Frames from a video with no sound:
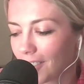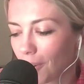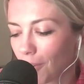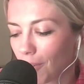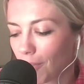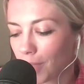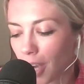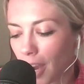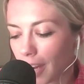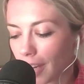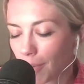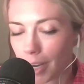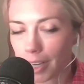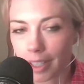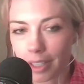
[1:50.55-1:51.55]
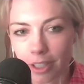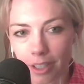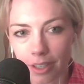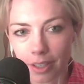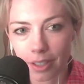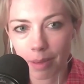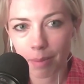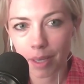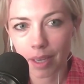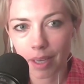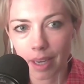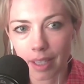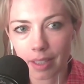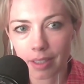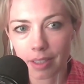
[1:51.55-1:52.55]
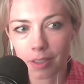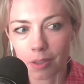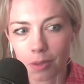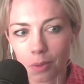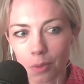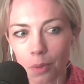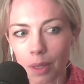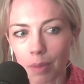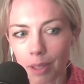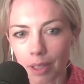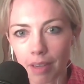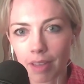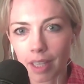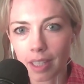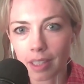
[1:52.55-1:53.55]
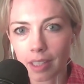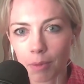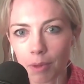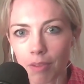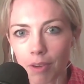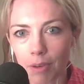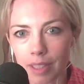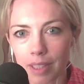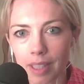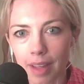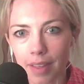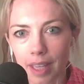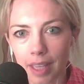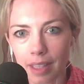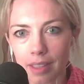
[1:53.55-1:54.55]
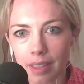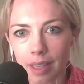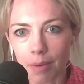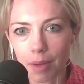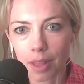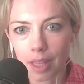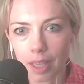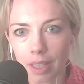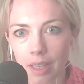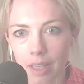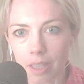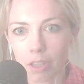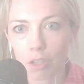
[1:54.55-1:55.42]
So we've been talking about it internally because we believe this, and we've always said this, that we think the